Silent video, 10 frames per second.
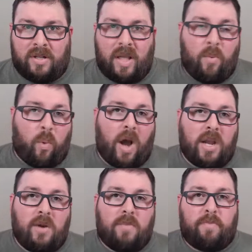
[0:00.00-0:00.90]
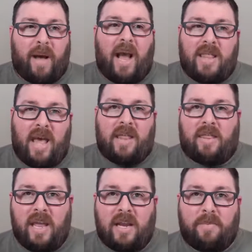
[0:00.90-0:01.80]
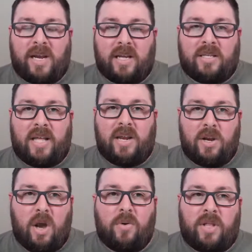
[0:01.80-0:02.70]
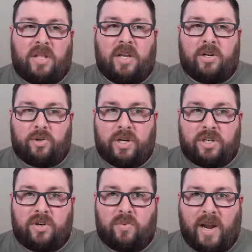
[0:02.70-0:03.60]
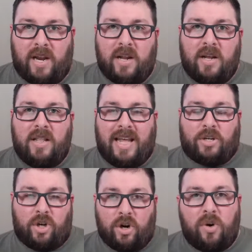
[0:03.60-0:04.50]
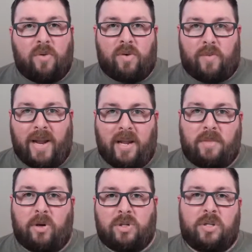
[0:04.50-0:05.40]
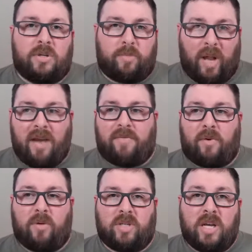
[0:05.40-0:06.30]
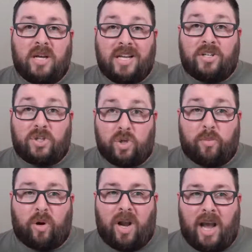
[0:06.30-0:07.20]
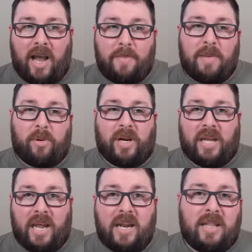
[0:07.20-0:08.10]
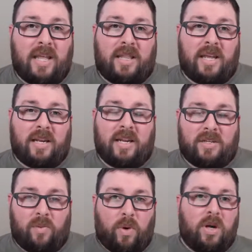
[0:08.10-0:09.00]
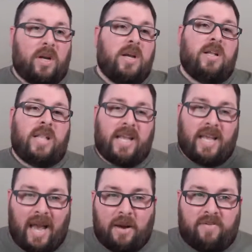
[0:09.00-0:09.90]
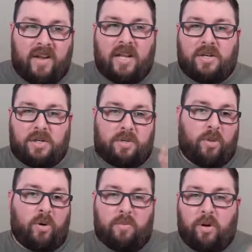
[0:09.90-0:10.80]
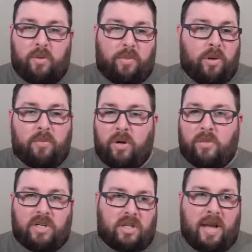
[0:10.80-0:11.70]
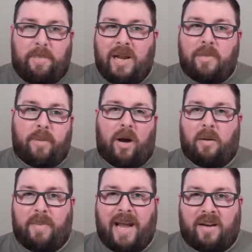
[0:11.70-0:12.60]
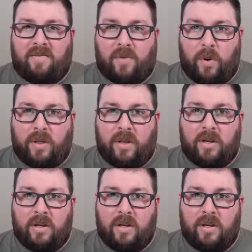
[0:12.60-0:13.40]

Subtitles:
They want you to buy that thing because they know that the attrition rate, that turnover rate in most of those platforms is super high. People get in it, they think it doesn't work, they get out of it, and it's just boom, boom, boom, boom, just that ping pong back and forth.